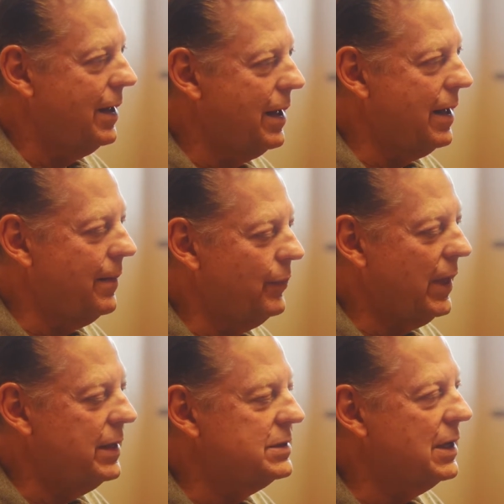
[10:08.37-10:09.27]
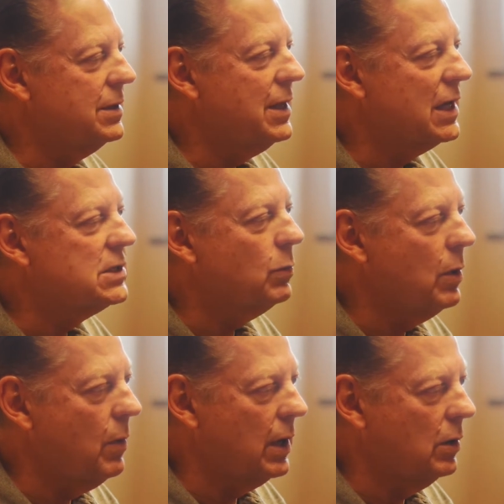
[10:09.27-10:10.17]
and say that's what
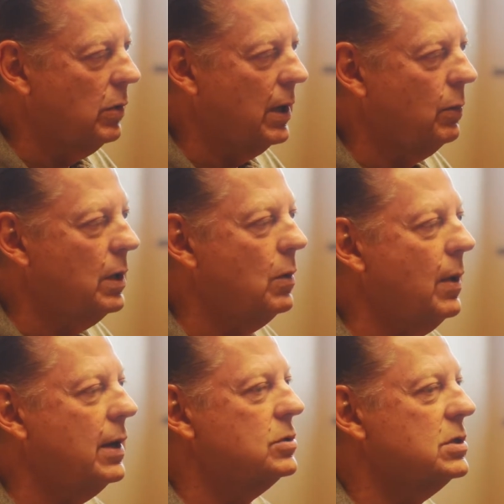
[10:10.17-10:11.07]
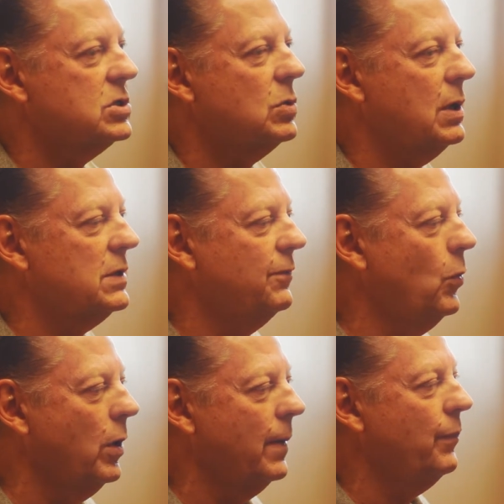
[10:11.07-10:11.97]
we want to create. We don't want to just
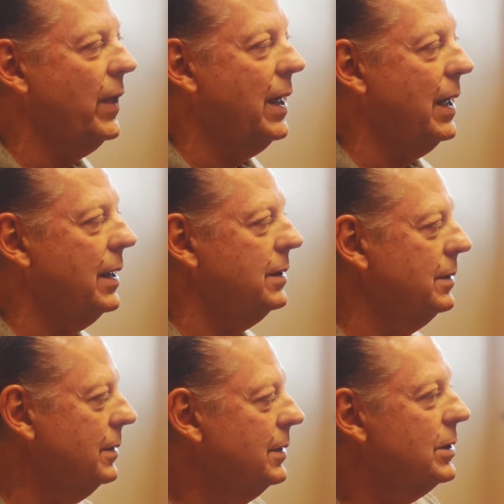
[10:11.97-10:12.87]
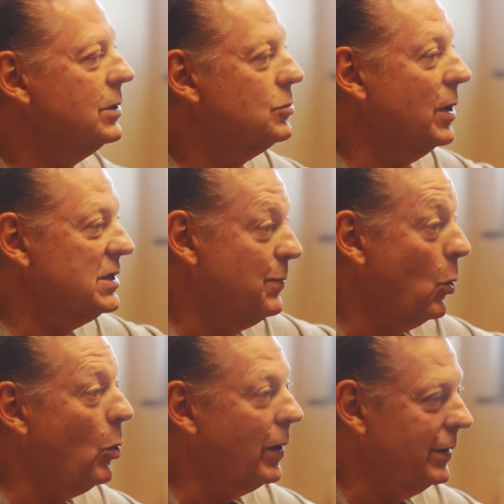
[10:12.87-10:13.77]
transform and
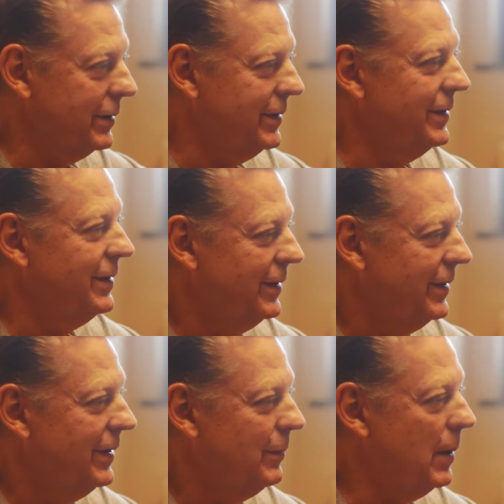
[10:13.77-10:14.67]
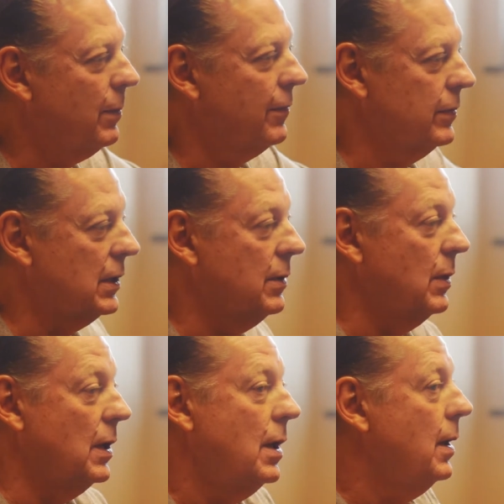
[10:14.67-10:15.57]
transport people from the
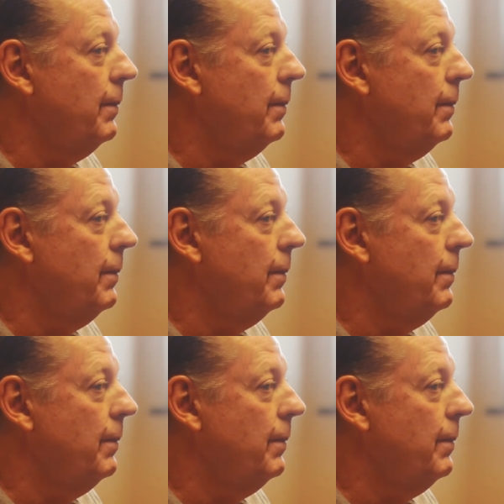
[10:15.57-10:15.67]
community.